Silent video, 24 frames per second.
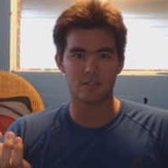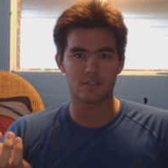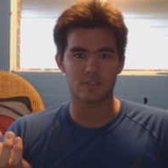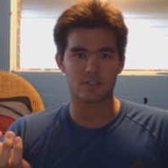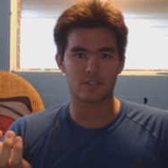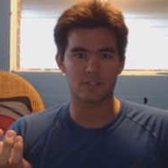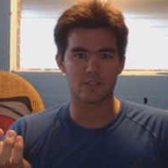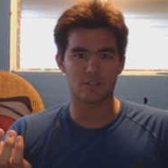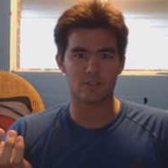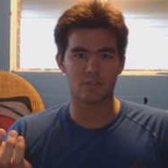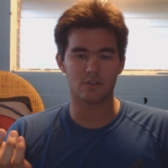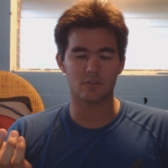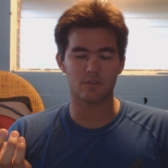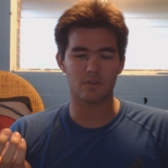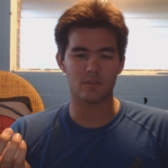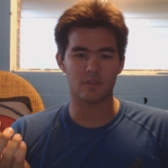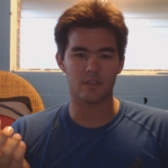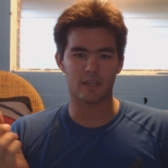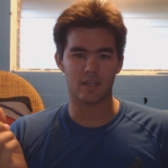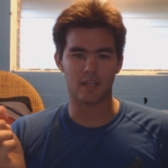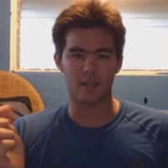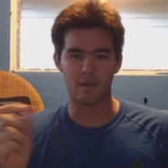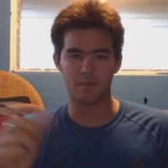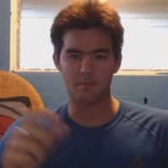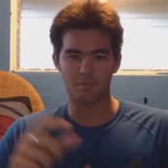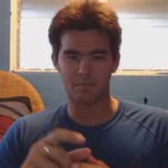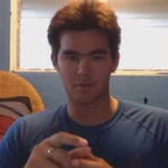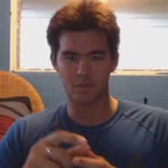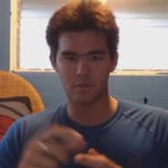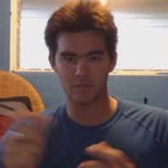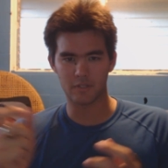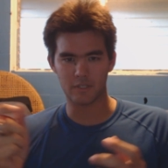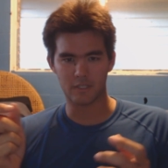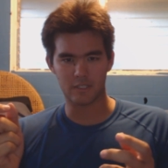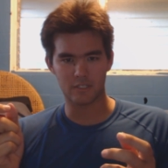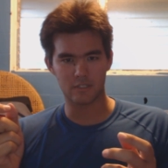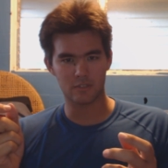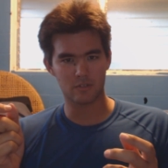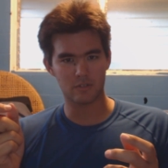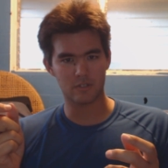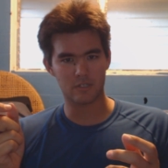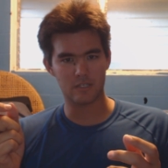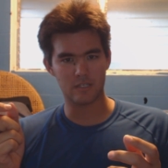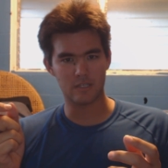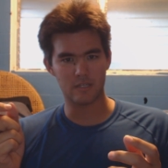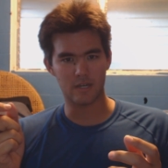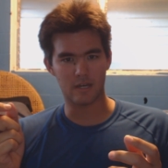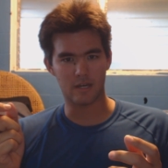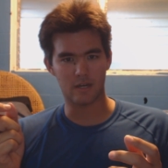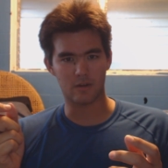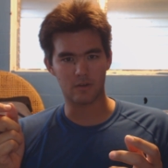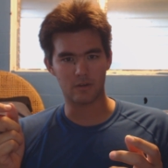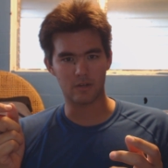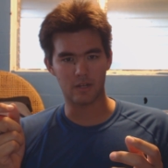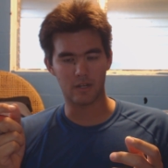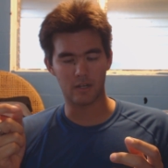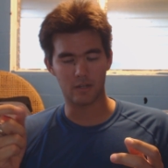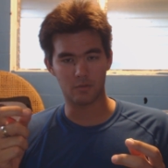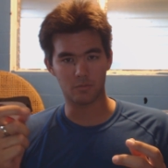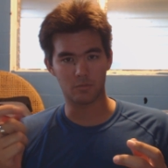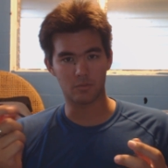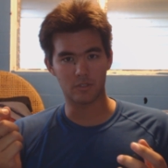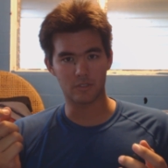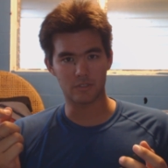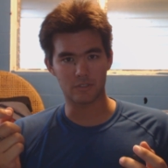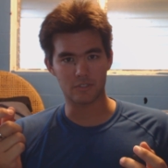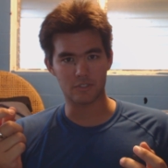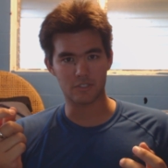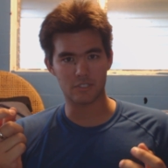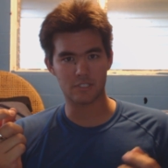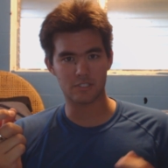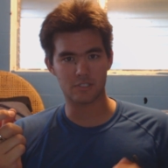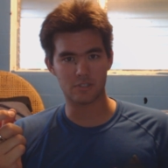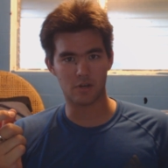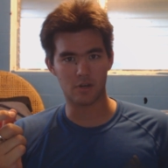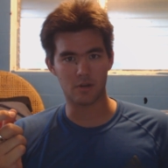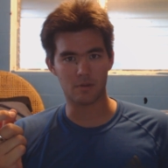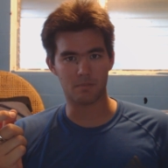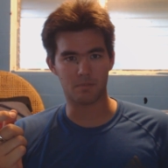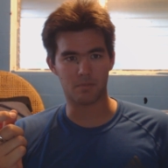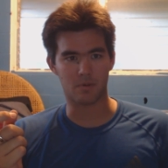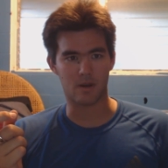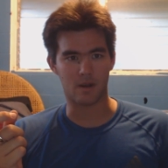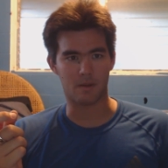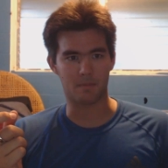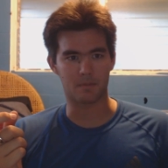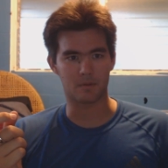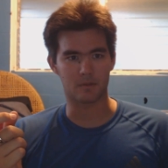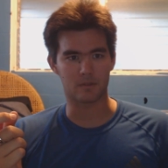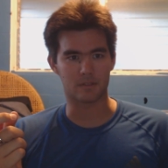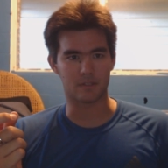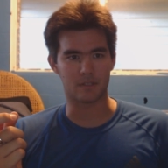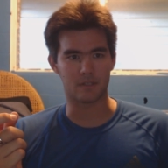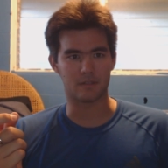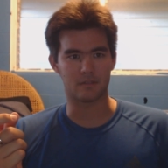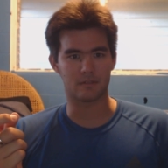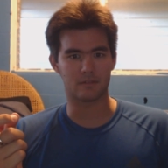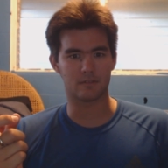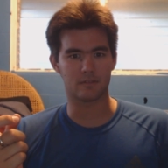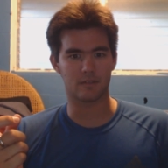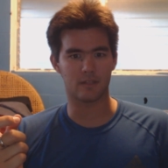So, like, I pulled the kill key out and it wouldn't start properly.